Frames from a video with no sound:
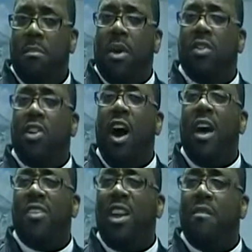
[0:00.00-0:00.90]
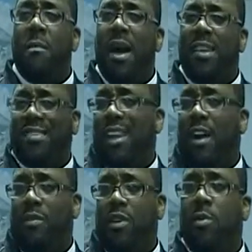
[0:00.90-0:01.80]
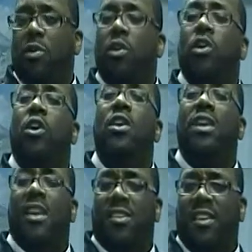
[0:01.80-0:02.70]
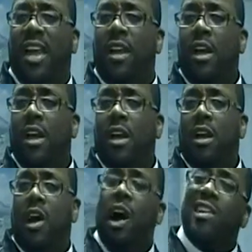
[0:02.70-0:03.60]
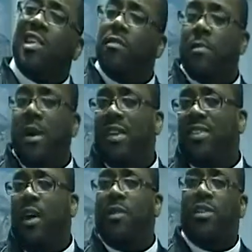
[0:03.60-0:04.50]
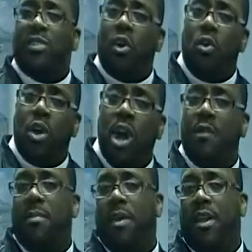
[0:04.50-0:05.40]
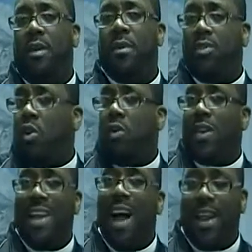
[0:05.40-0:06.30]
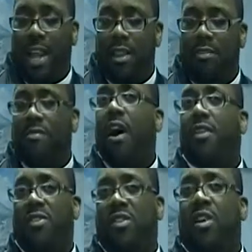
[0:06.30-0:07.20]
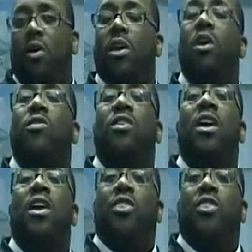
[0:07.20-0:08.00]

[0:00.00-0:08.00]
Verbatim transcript: Because God is governed by himself. You know, we told in the earlier lesson that God is governed by himself. He's his own government. Amen. It's called the Godhead, the Father, the Son, the Holy Ghost.